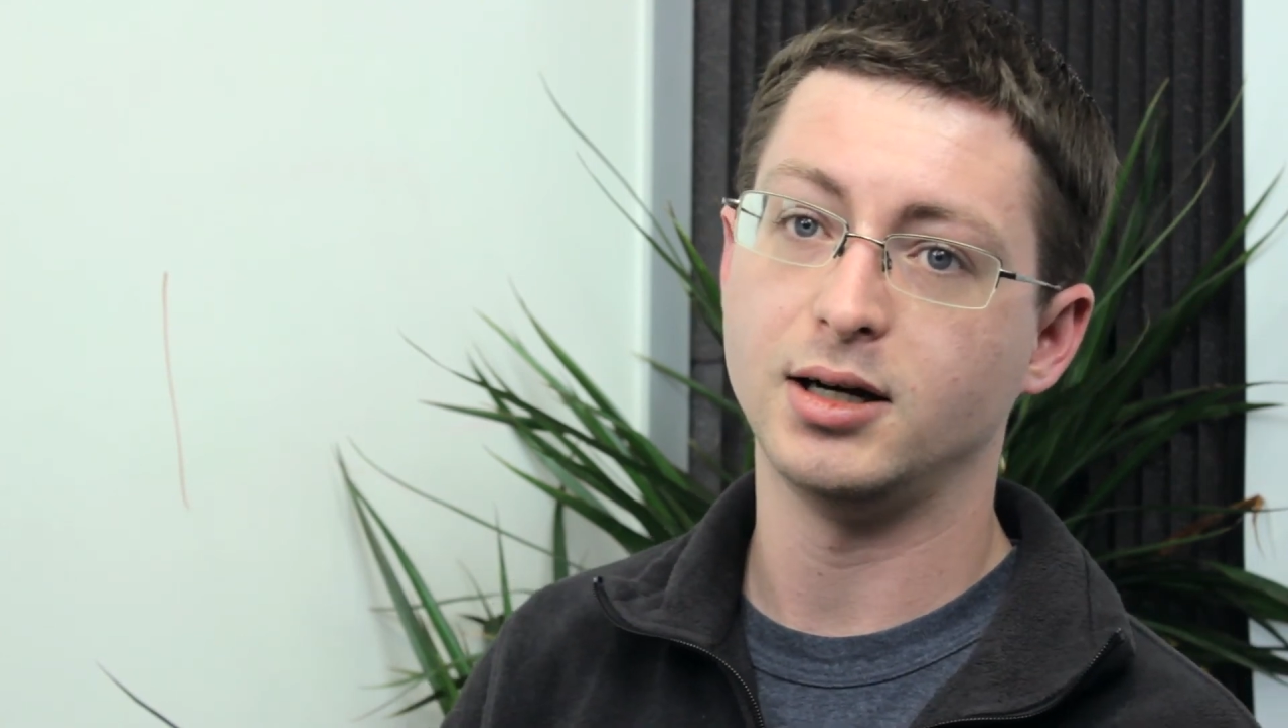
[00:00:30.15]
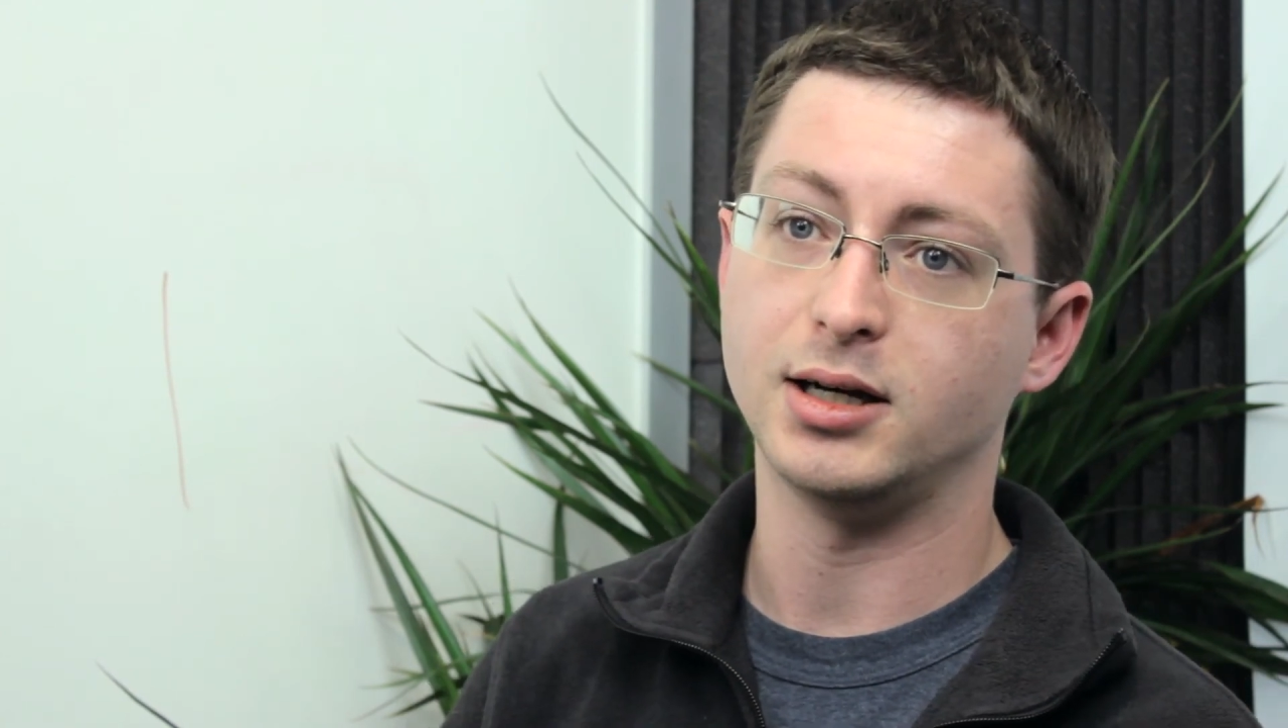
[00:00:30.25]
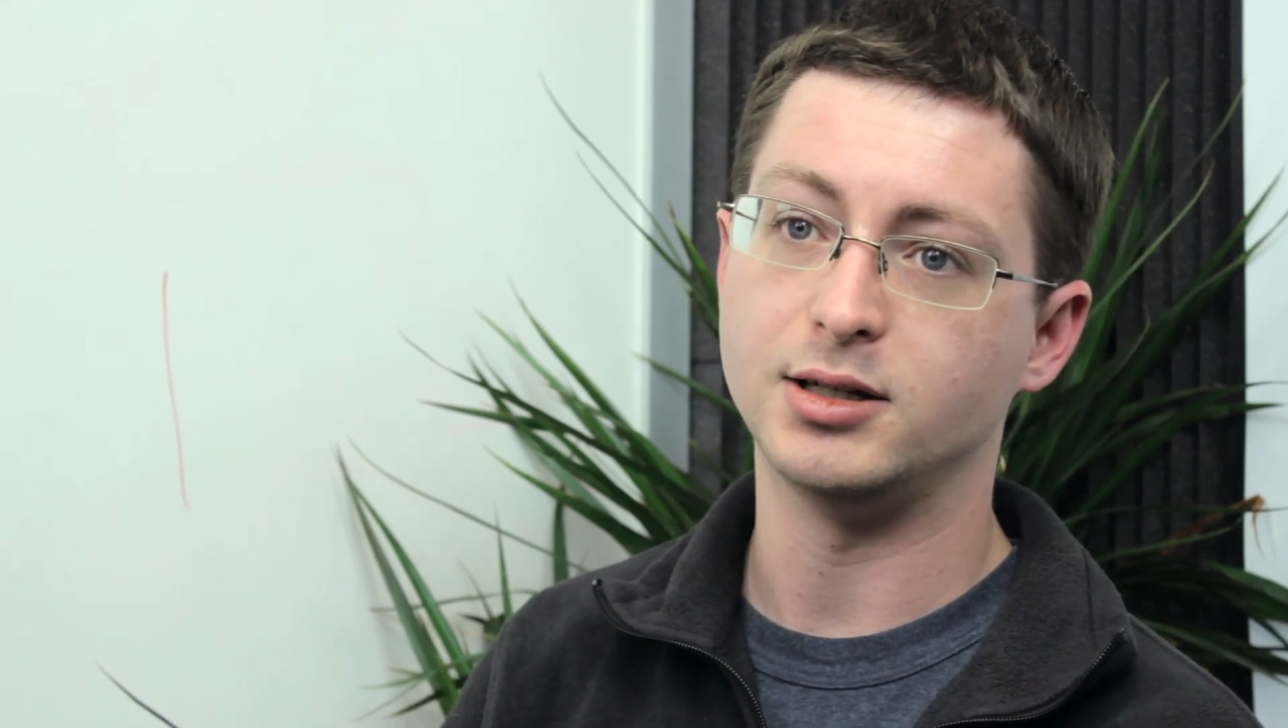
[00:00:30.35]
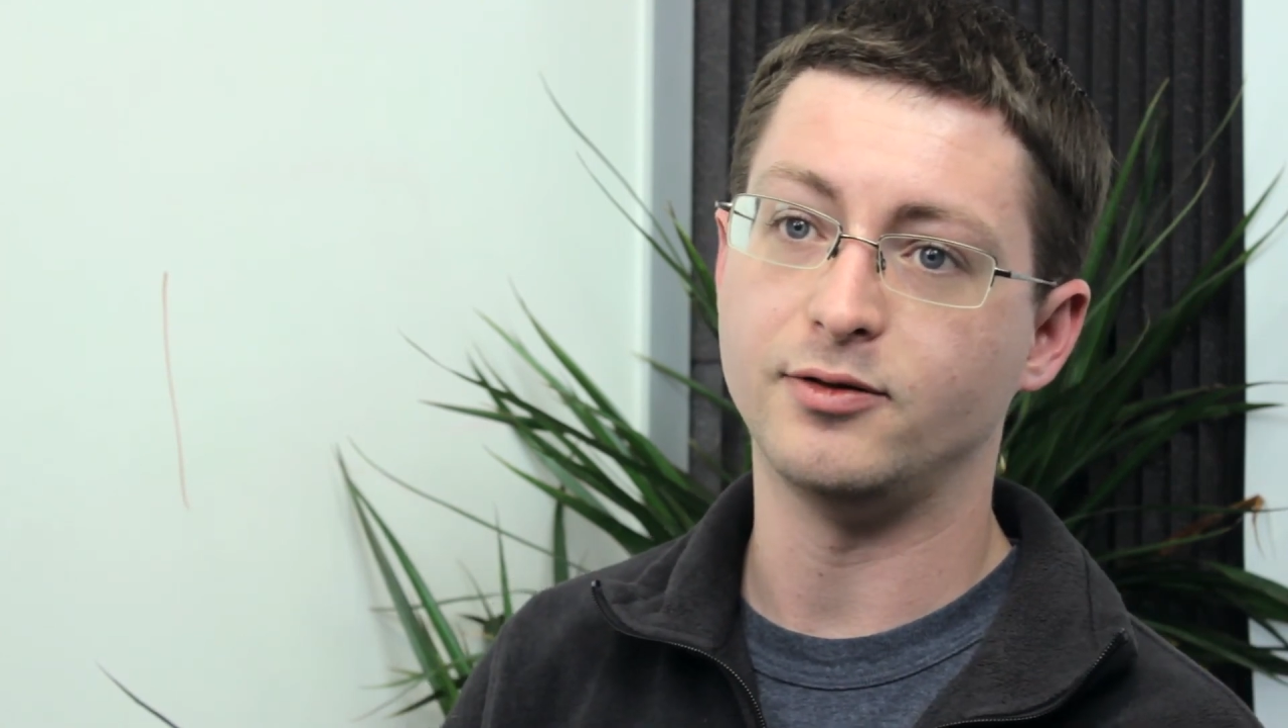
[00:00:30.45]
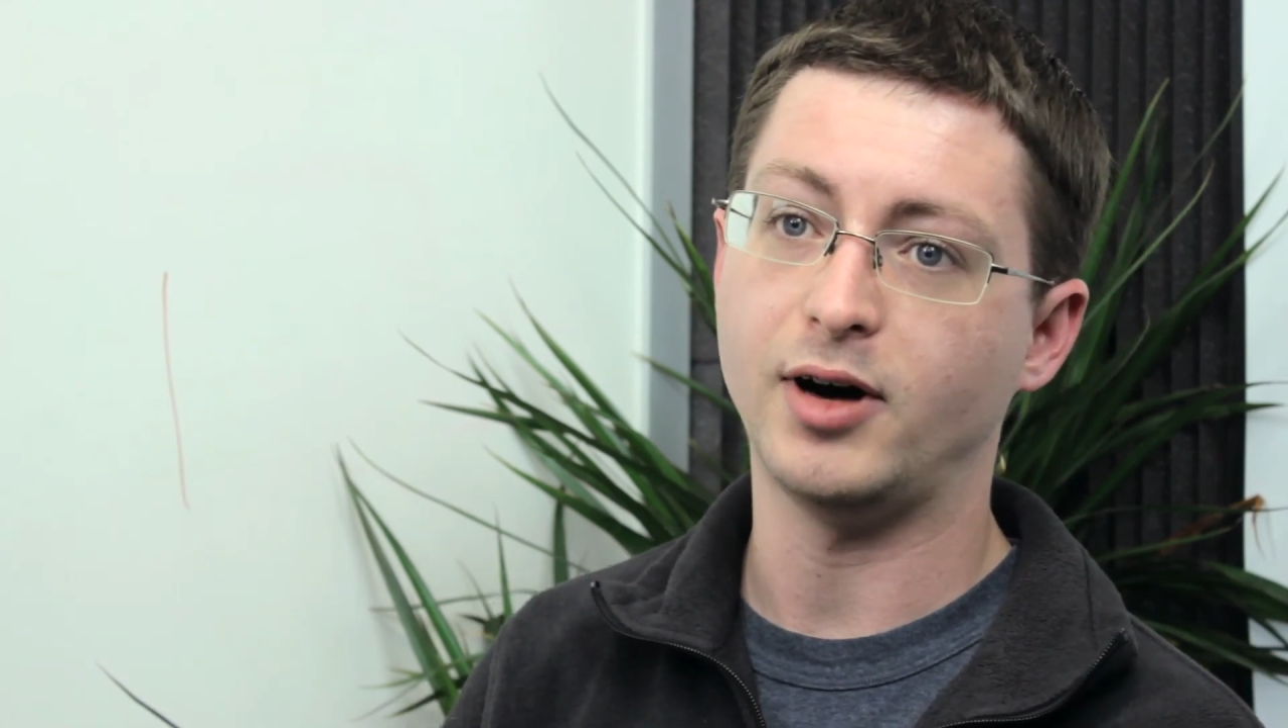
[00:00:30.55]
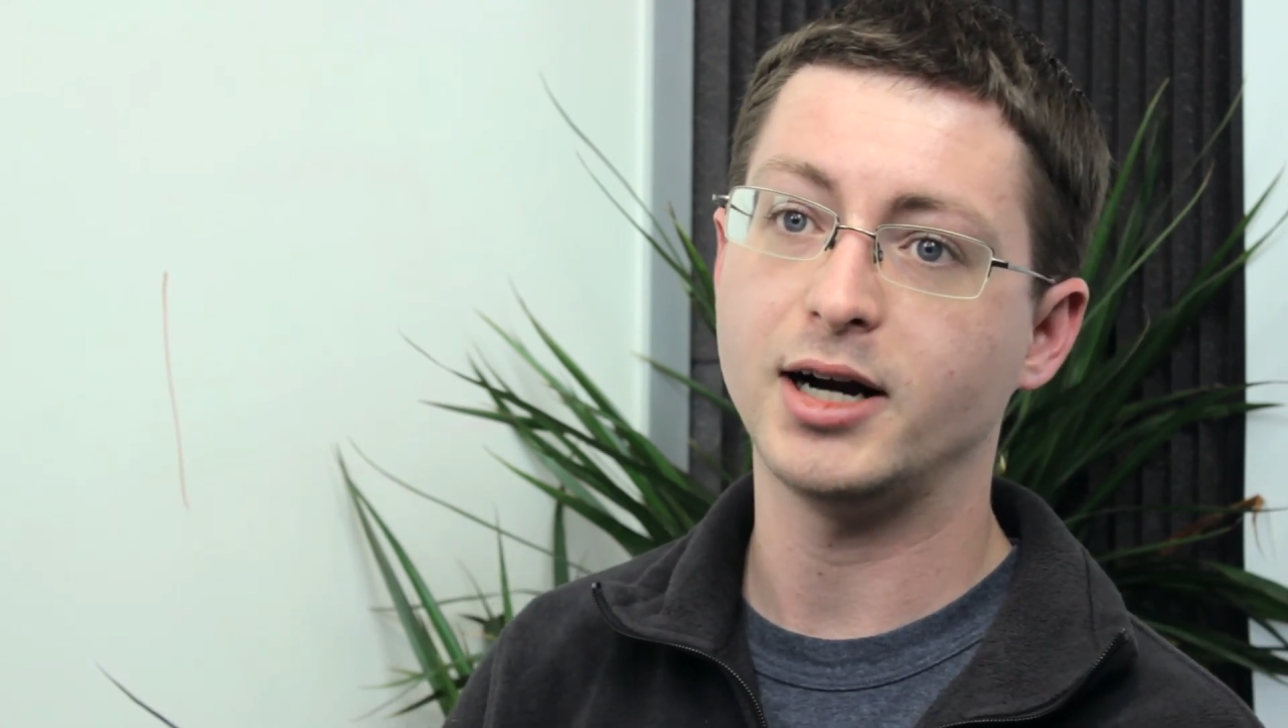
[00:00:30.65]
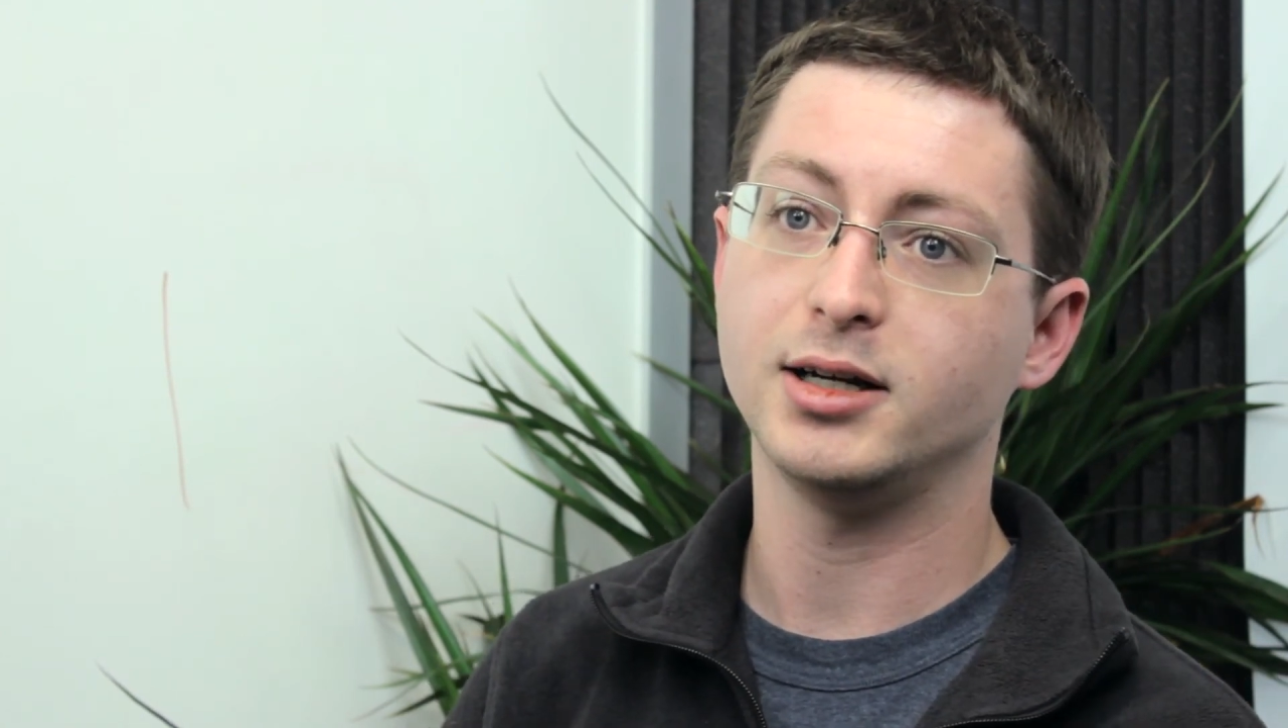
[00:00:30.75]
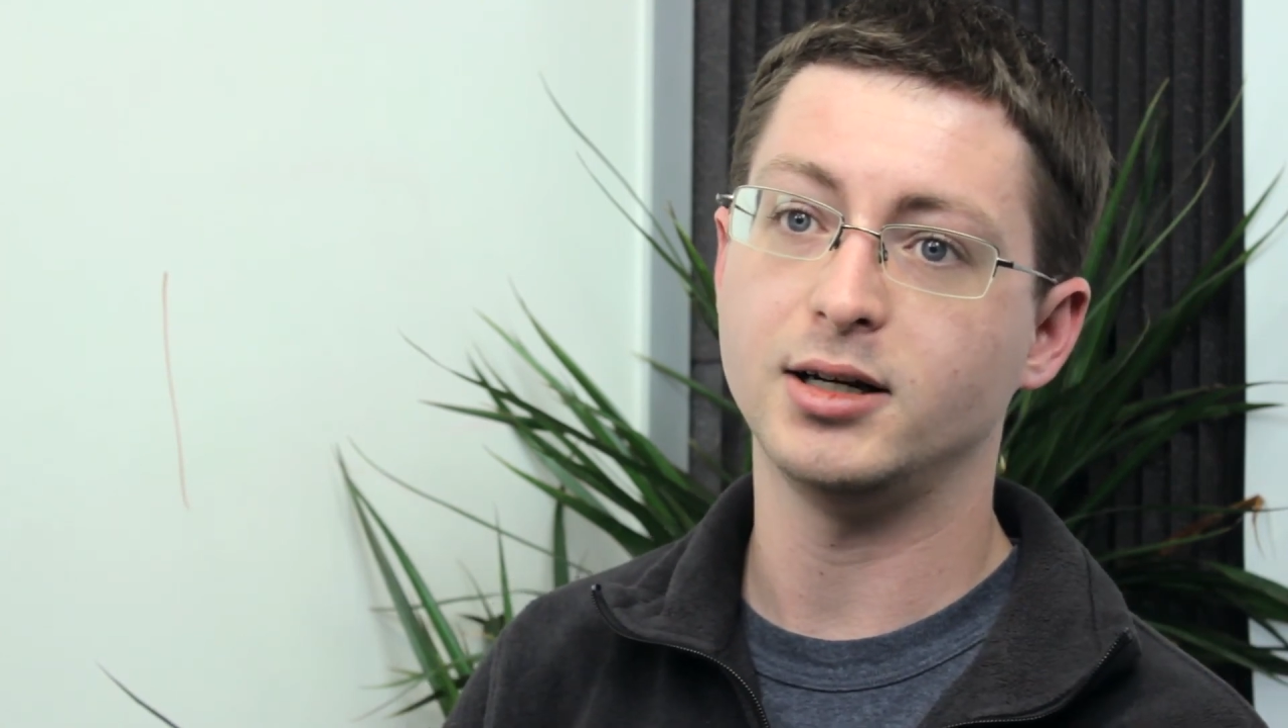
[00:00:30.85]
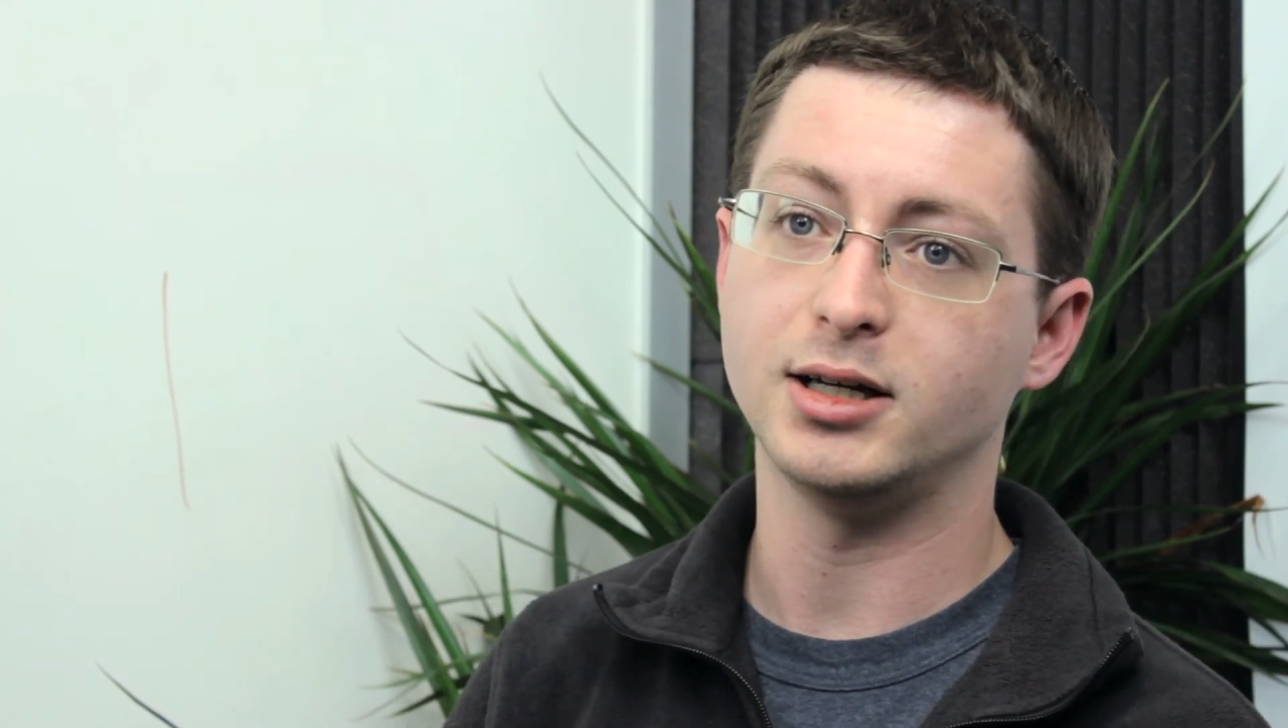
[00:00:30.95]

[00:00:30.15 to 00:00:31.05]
and divide it